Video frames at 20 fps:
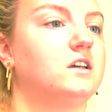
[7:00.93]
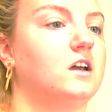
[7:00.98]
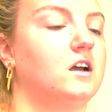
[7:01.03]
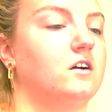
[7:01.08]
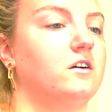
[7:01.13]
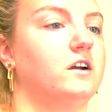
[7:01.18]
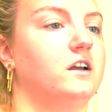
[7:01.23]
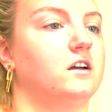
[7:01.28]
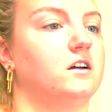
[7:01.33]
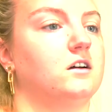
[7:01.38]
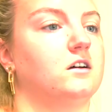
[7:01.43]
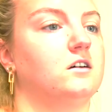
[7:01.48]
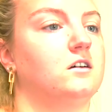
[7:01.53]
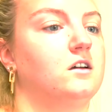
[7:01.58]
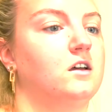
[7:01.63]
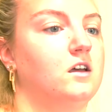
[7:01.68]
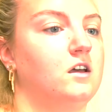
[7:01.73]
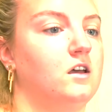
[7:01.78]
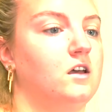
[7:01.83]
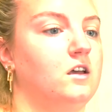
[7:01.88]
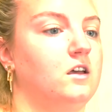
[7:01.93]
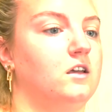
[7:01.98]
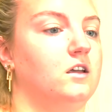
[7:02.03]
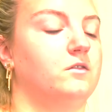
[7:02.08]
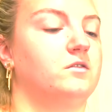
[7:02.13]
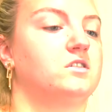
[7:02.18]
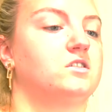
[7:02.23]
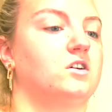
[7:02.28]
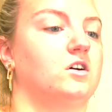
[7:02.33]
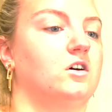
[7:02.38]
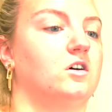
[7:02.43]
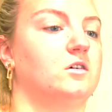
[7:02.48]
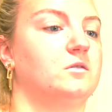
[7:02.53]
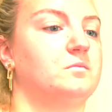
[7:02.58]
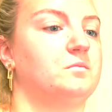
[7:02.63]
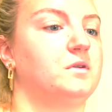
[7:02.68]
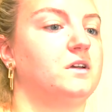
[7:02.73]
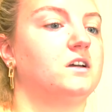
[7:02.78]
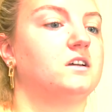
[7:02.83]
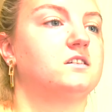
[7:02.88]
area. It was
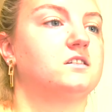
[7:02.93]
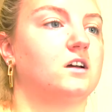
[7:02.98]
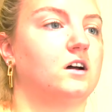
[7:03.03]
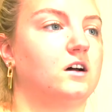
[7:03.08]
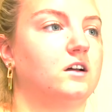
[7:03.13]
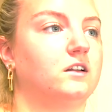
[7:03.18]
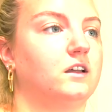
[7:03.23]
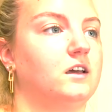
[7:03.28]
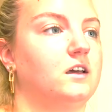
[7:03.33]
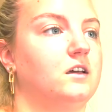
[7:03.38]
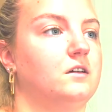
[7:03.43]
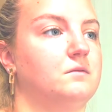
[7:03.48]
called Piazzale